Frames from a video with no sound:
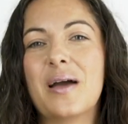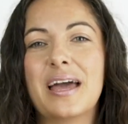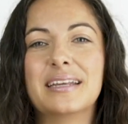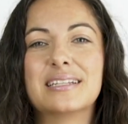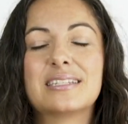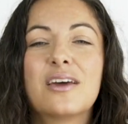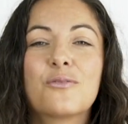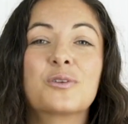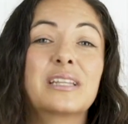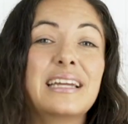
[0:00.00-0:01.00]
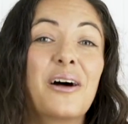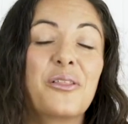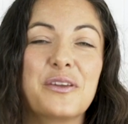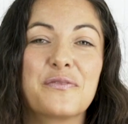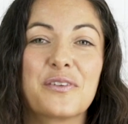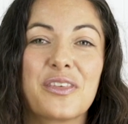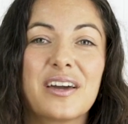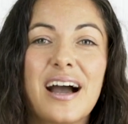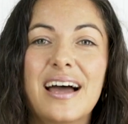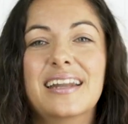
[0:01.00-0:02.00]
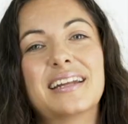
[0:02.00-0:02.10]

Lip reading: and it's really healthy for the gut.